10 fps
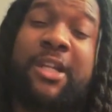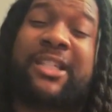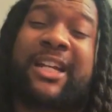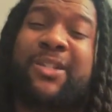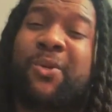
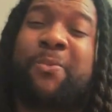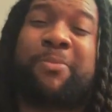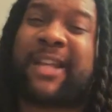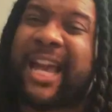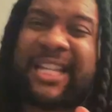It's like a little
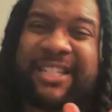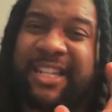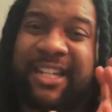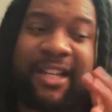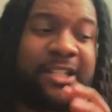
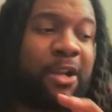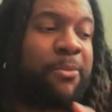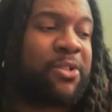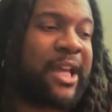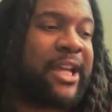plastic. It's
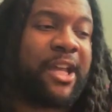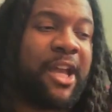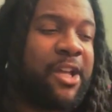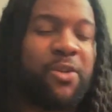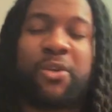almost like
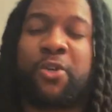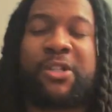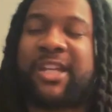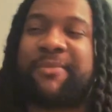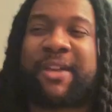you could
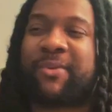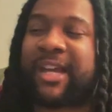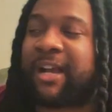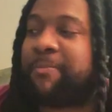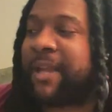do the same thing
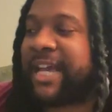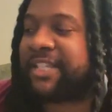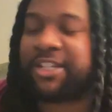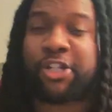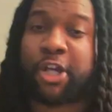with like a
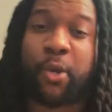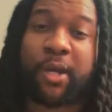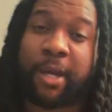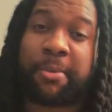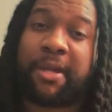plastic to go
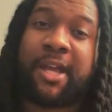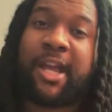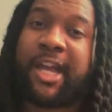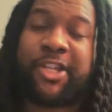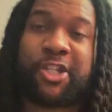cup.
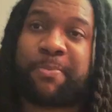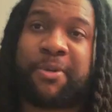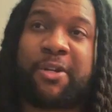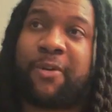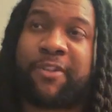You can
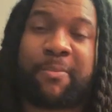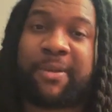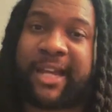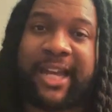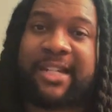just put it over your
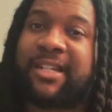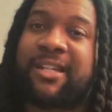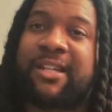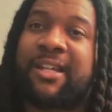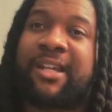
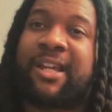plant